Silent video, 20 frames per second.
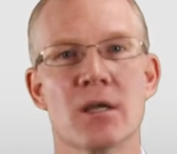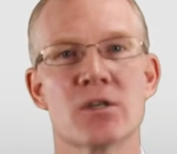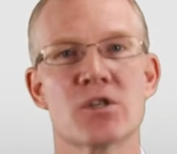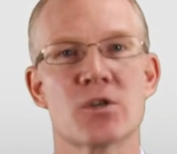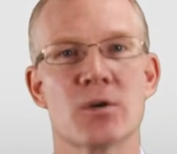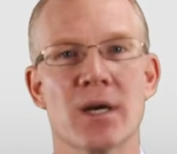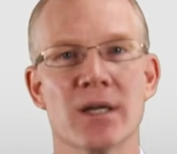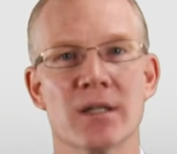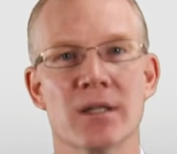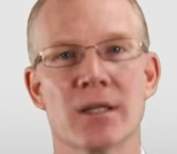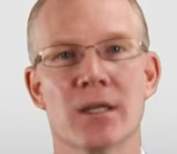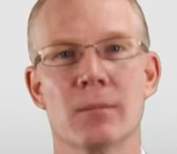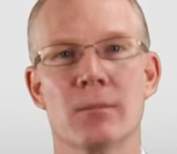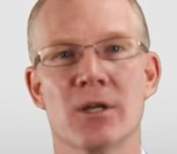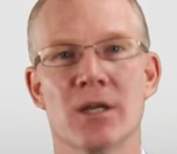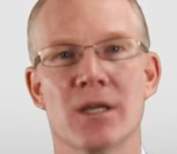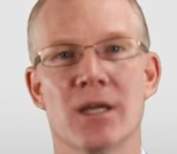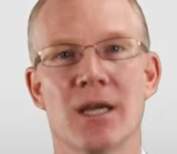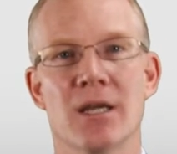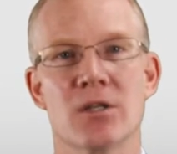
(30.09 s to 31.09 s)
strengthen
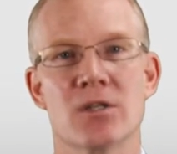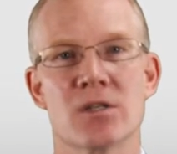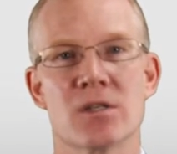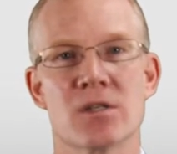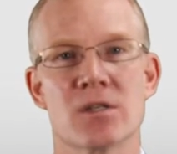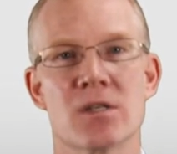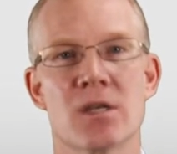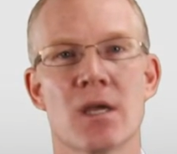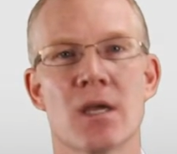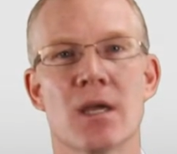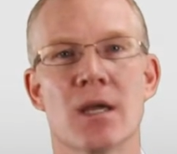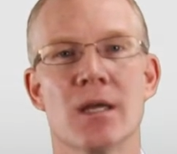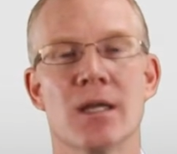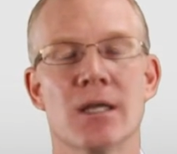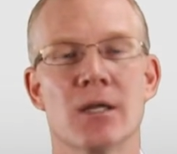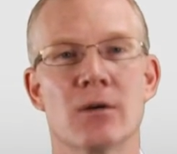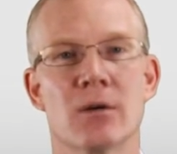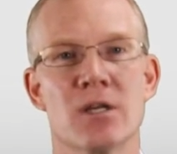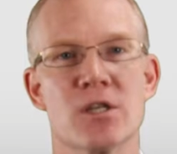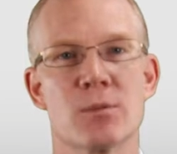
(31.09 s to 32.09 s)
communications, and
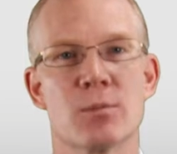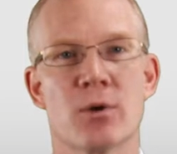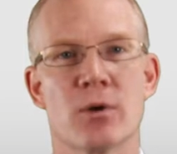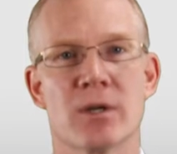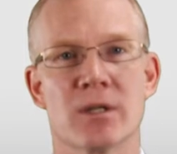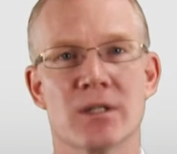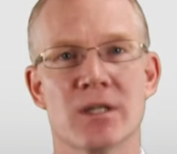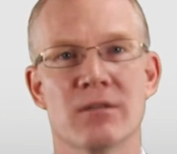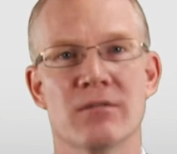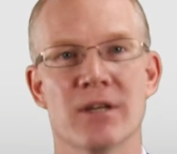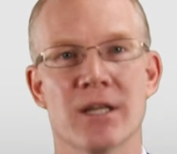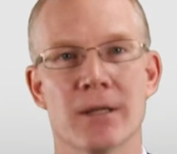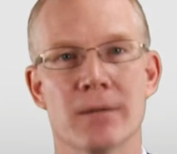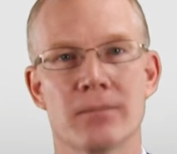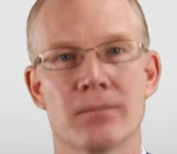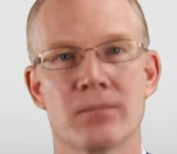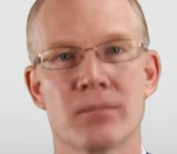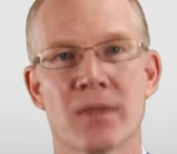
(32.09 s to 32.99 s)
increase productivity.